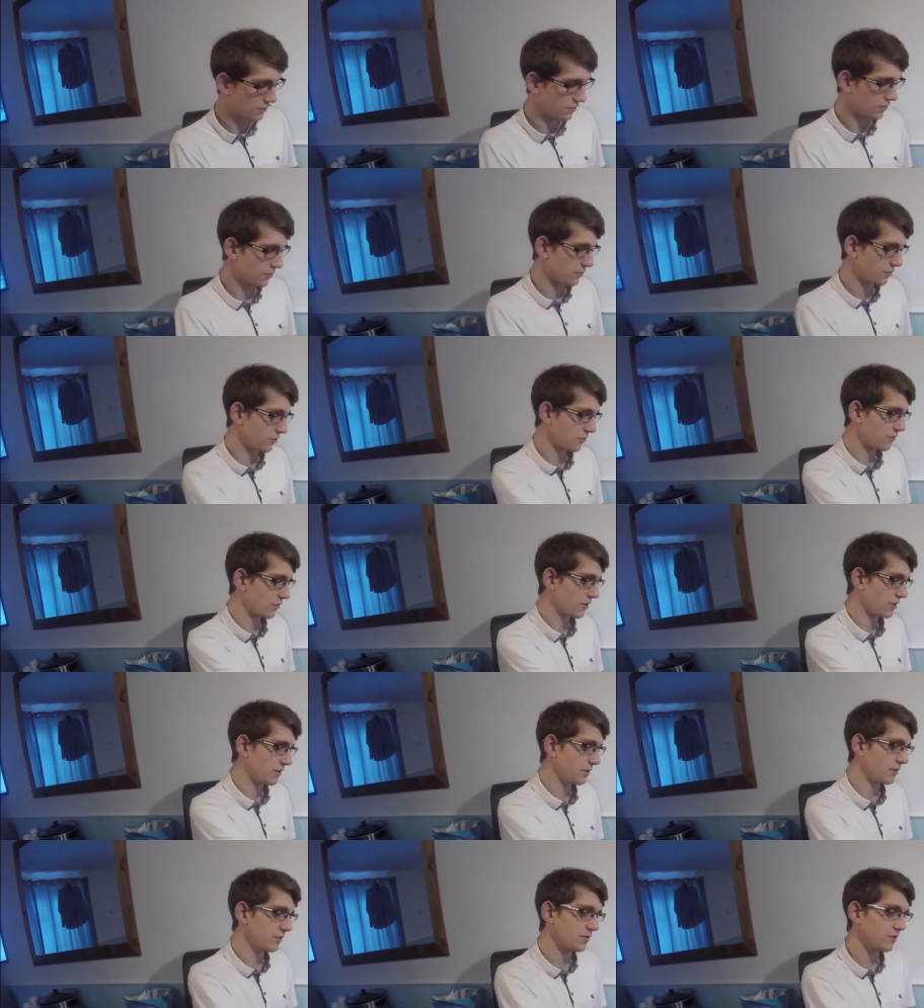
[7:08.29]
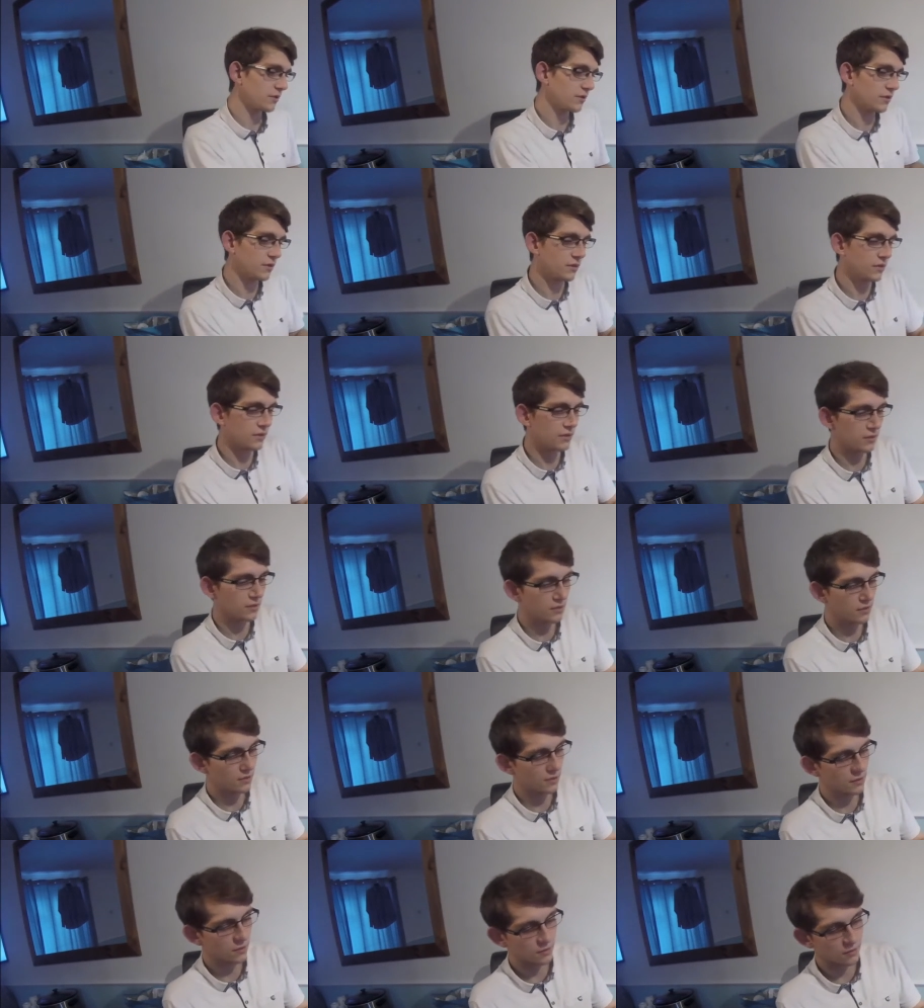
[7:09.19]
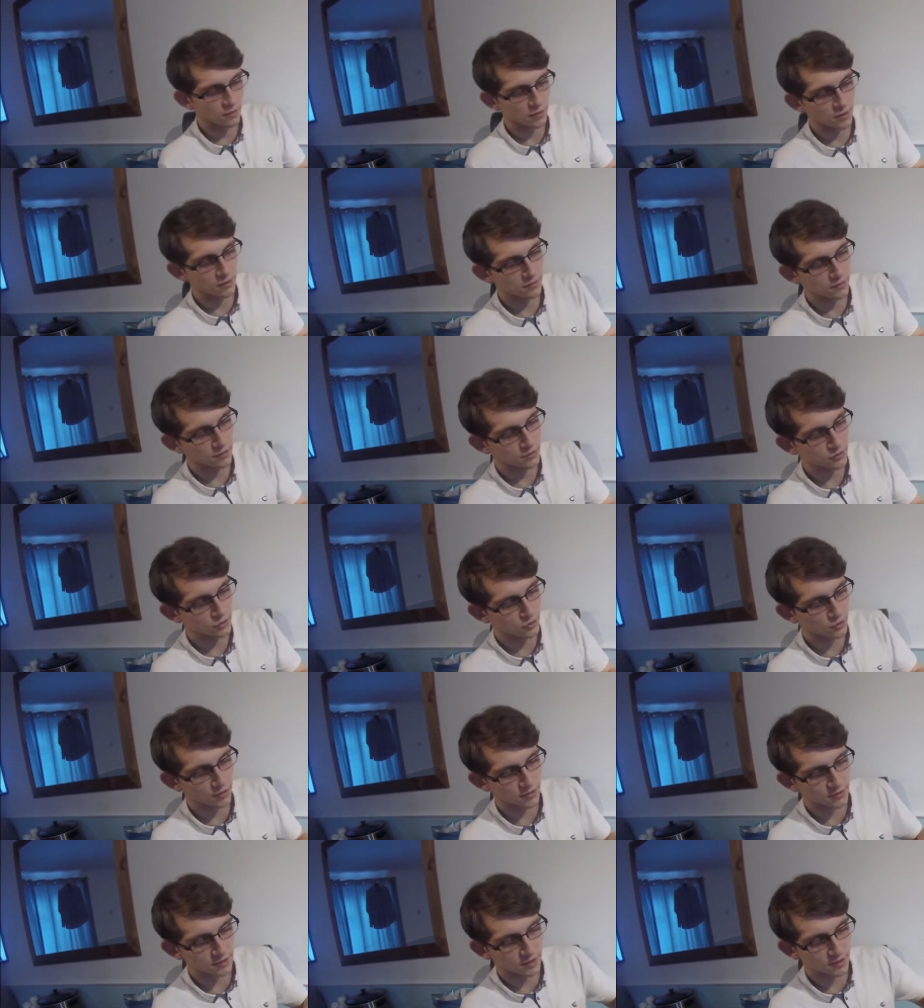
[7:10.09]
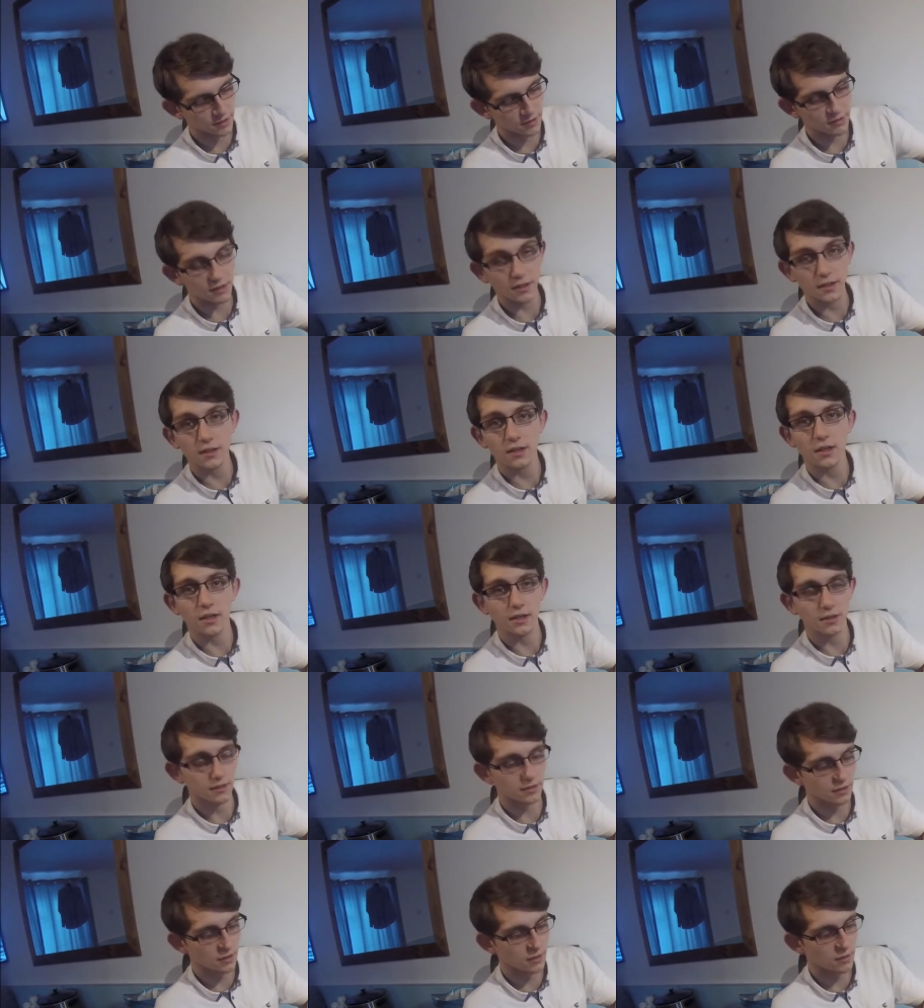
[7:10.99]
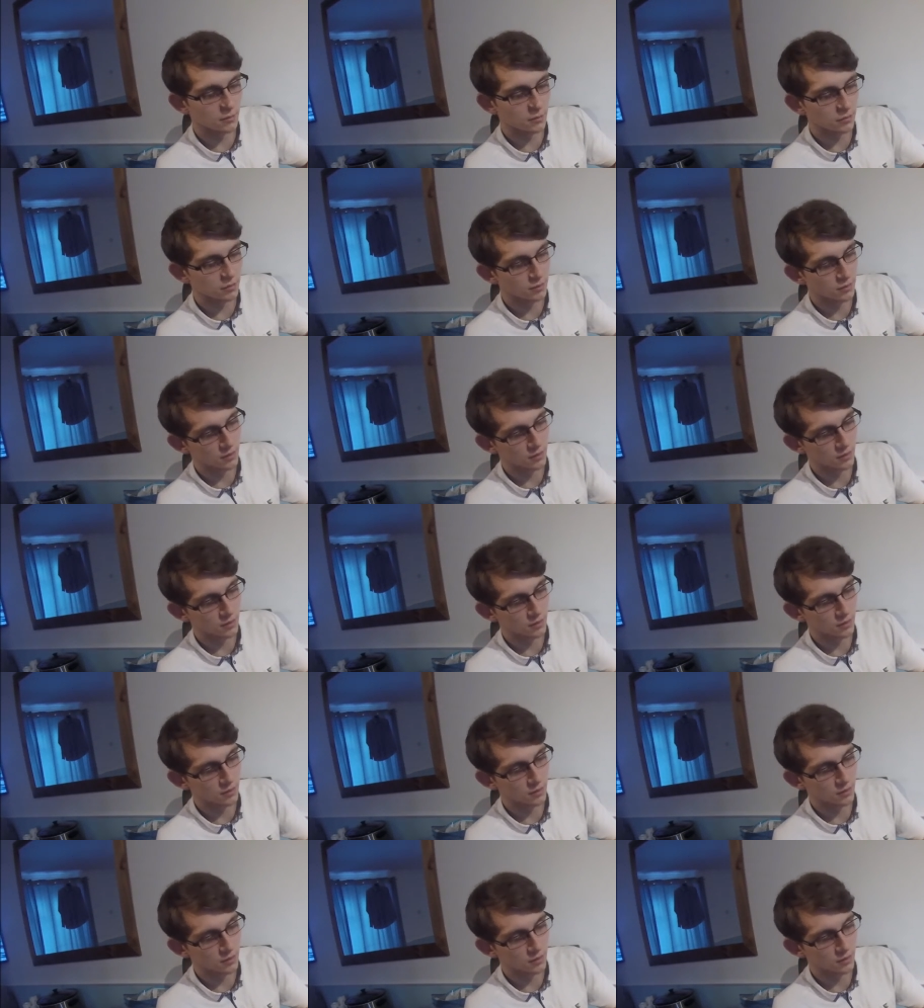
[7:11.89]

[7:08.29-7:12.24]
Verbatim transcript: you'll find that the socket's LED lights up